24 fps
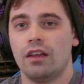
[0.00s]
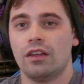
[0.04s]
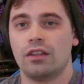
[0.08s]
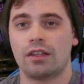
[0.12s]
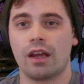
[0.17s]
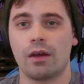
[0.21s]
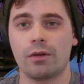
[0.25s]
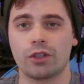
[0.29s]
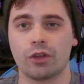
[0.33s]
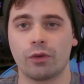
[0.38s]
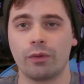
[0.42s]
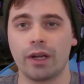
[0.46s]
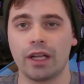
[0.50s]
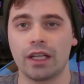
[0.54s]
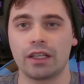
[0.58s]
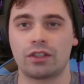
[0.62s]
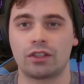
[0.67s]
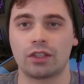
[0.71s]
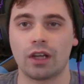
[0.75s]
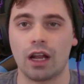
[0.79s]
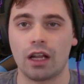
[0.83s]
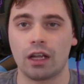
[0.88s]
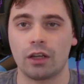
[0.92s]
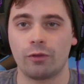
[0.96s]
So that was a really
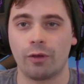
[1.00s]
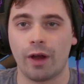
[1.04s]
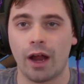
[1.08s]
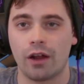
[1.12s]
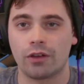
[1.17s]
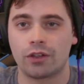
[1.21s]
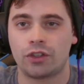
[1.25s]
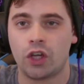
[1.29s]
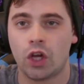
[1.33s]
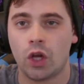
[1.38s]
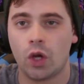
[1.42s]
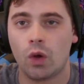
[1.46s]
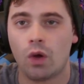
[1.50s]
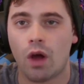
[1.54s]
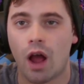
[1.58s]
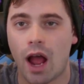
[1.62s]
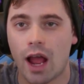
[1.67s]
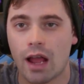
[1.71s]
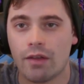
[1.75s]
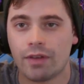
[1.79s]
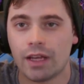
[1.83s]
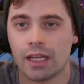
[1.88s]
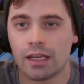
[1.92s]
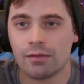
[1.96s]
solid round two.
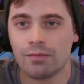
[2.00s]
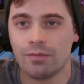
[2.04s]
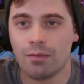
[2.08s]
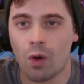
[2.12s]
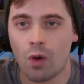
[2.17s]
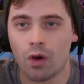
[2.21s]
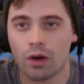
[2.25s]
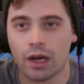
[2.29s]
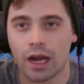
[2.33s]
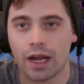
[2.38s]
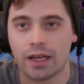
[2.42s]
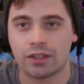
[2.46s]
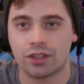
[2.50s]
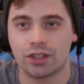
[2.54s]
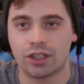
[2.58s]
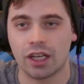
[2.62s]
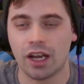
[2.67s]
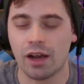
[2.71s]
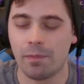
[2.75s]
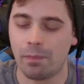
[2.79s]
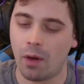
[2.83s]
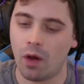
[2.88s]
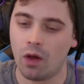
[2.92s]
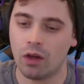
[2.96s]
I've eaten more ice
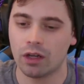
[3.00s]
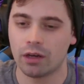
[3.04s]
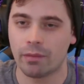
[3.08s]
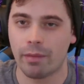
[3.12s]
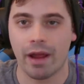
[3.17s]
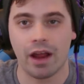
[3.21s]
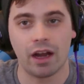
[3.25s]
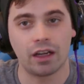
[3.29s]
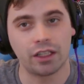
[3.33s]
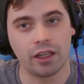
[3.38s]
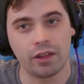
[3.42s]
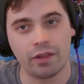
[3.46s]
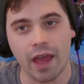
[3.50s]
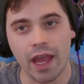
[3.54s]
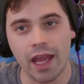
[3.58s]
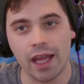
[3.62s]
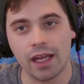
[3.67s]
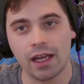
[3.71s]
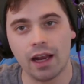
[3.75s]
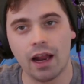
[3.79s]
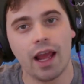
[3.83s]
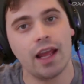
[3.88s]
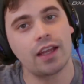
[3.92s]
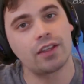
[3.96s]
than a polar bear. Did they
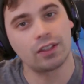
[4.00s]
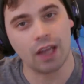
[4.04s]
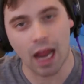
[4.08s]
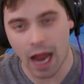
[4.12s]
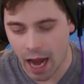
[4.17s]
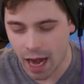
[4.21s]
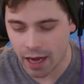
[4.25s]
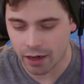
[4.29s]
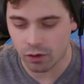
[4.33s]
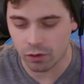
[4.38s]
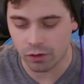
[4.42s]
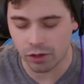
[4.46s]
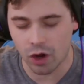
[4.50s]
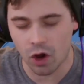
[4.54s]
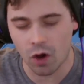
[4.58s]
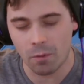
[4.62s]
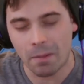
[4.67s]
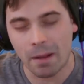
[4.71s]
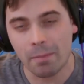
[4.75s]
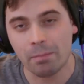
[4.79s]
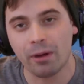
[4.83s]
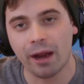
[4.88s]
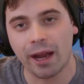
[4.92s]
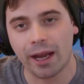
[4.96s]
eat ice? I don't know,
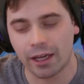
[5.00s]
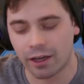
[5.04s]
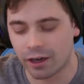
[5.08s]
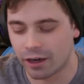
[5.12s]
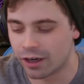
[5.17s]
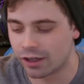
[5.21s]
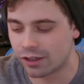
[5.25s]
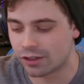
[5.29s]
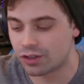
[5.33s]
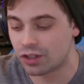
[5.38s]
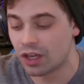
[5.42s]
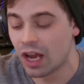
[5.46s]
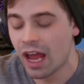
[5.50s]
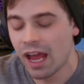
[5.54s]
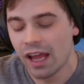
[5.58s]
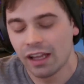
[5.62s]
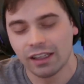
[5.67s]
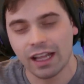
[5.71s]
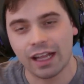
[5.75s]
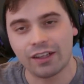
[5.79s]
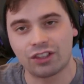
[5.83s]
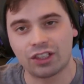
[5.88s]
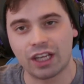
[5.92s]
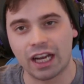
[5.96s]
my brain hurts.
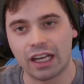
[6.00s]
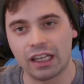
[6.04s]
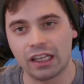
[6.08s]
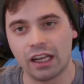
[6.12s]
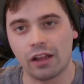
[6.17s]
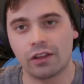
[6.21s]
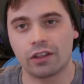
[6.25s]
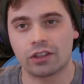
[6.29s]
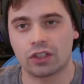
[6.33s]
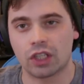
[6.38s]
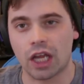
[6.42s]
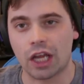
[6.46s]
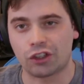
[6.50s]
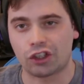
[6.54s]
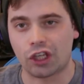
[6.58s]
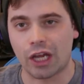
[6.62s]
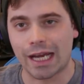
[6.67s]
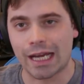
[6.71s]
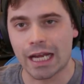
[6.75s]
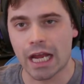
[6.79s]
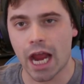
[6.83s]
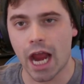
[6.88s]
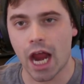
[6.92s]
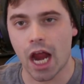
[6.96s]
Let's get another slushie
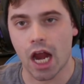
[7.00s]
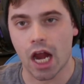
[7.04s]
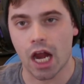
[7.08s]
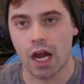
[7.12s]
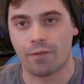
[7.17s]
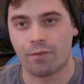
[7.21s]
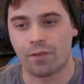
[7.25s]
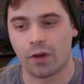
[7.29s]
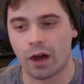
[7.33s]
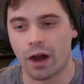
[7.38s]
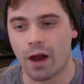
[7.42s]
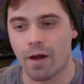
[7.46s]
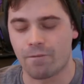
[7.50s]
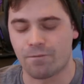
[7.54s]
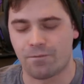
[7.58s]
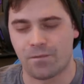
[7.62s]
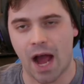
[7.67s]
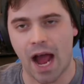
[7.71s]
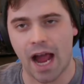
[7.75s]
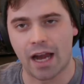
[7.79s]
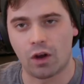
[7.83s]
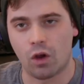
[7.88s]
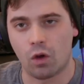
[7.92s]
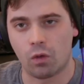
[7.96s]
in here for our
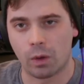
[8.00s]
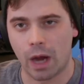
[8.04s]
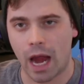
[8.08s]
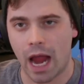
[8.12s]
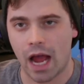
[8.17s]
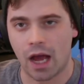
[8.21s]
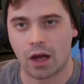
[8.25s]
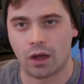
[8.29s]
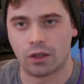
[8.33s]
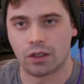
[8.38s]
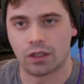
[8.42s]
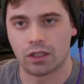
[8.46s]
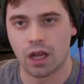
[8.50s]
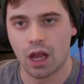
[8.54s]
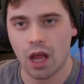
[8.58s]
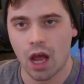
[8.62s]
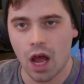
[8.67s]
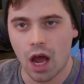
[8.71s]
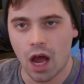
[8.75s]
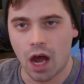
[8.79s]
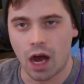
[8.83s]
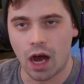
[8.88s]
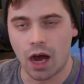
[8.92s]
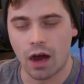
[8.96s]
final round
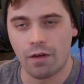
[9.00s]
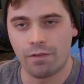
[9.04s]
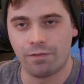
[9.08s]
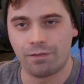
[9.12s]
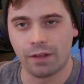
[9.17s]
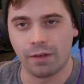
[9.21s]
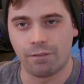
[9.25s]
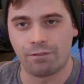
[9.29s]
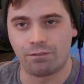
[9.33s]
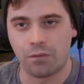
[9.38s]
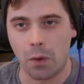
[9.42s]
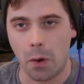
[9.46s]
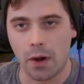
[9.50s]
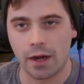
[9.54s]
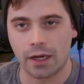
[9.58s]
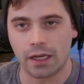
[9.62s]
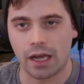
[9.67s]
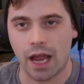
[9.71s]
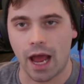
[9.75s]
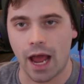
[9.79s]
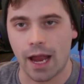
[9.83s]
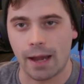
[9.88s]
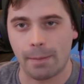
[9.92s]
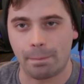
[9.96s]
of the
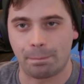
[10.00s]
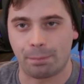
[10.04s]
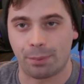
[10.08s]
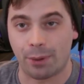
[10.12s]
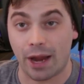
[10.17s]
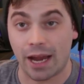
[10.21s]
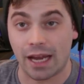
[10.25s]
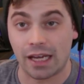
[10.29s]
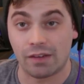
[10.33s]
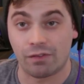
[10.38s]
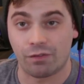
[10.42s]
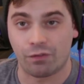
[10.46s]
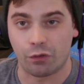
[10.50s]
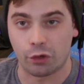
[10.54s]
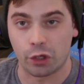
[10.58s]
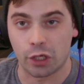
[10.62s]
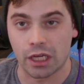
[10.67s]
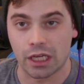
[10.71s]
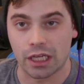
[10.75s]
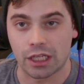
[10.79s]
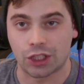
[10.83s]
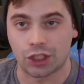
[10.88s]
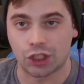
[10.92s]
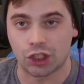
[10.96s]
Fortnite Brain
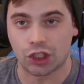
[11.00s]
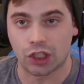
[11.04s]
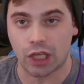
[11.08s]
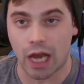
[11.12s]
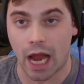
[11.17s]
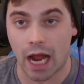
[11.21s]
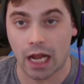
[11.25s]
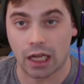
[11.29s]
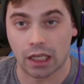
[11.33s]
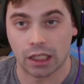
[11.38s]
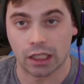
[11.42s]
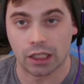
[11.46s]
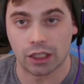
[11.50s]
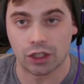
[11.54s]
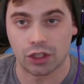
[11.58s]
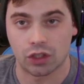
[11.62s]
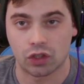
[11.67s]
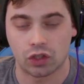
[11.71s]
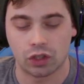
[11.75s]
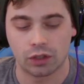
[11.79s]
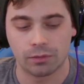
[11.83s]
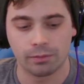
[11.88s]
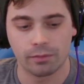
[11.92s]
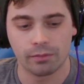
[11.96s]
Freeze
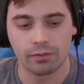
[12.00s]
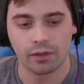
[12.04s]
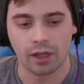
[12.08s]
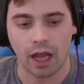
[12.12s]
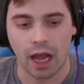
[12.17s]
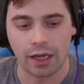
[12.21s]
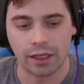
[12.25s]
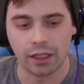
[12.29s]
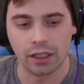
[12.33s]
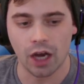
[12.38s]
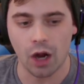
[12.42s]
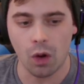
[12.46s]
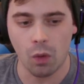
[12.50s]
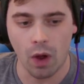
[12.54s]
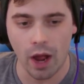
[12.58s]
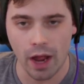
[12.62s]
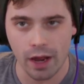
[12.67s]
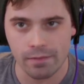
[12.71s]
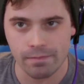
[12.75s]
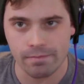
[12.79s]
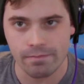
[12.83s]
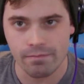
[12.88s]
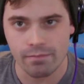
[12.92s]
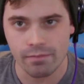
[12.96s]
Challenge. And you know
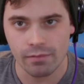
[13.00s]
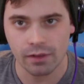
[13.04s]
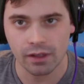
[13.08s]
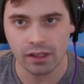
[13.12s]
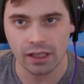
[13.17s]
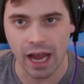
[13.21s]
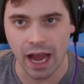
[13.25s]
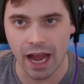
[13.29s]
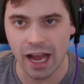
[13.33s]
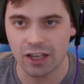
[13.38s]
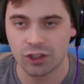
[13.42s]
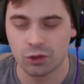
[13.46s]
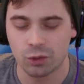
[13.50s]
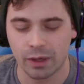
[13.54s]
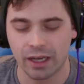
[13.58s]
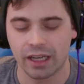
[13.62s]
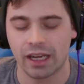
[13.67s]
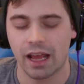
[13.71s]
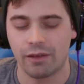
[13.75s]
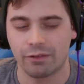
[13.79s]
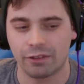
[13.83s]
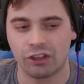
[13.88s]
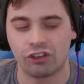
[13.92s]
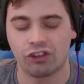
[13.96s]
what? Guys, we're
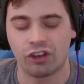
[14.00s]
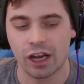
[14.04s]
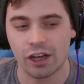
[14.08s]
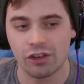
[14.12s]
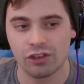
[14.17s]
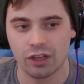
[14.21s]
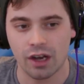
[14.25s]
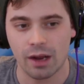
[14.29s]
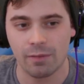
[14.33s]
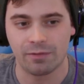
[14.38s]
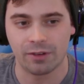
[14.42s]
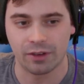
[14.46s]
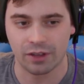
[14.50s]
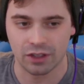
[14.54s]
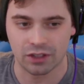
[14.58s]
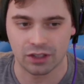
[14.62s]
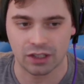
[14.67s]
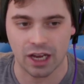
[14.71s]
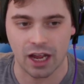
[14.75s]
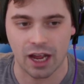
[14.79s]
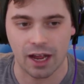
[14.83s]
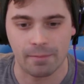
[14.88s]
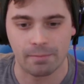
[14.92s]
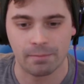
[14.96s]
gonna have to change it up for
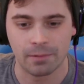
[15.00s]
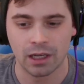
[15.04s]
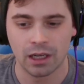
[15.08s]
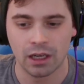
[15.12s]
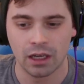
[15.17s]
this time.